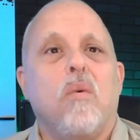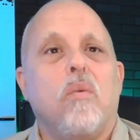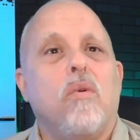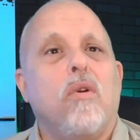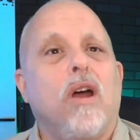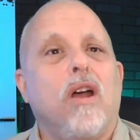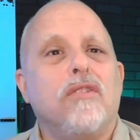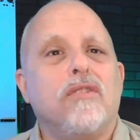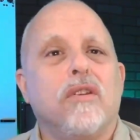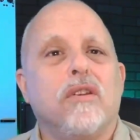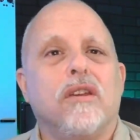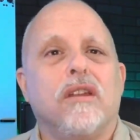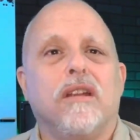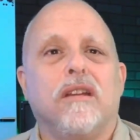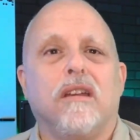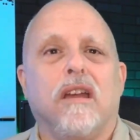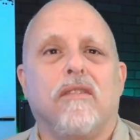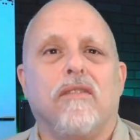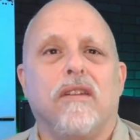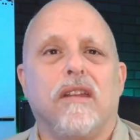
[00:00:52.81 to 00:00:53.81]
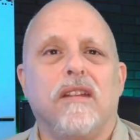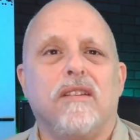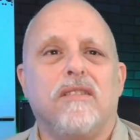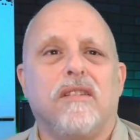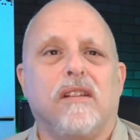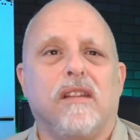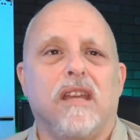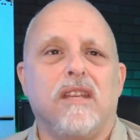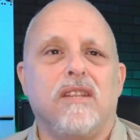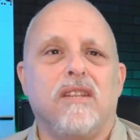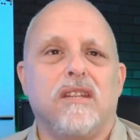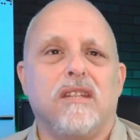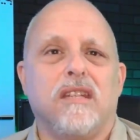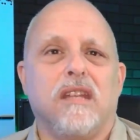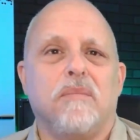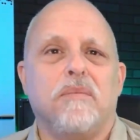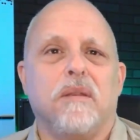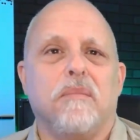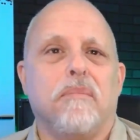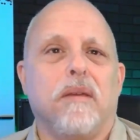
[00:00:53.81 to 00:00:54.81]
We're also going to cover installation
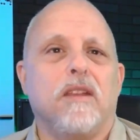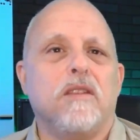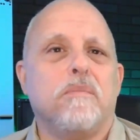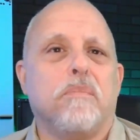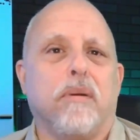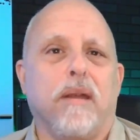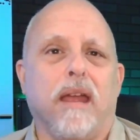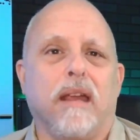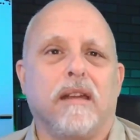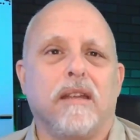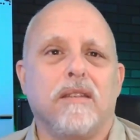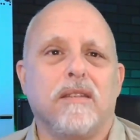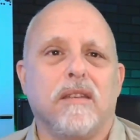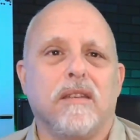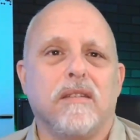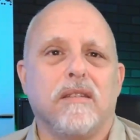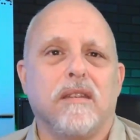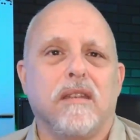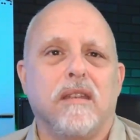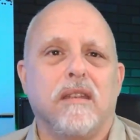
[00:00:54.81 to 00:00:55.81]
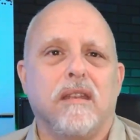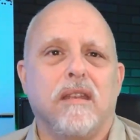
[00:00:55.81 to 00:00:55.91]
tips and best practices.